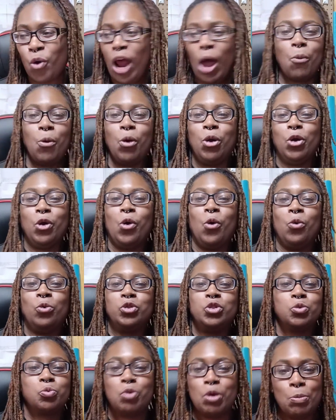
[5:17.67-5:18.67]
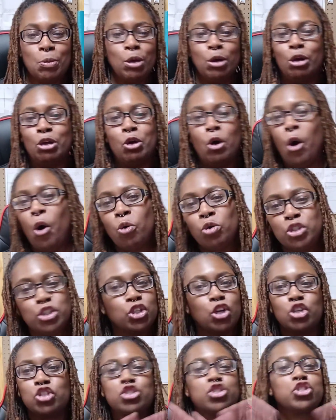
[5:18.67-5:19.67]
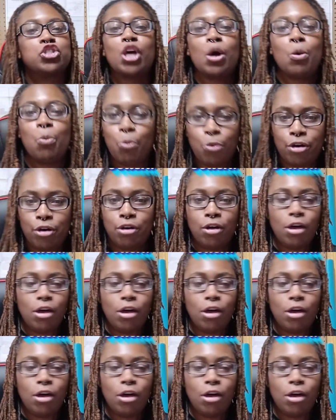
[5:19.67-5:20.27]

I want to go swim in an ocean or somewhere.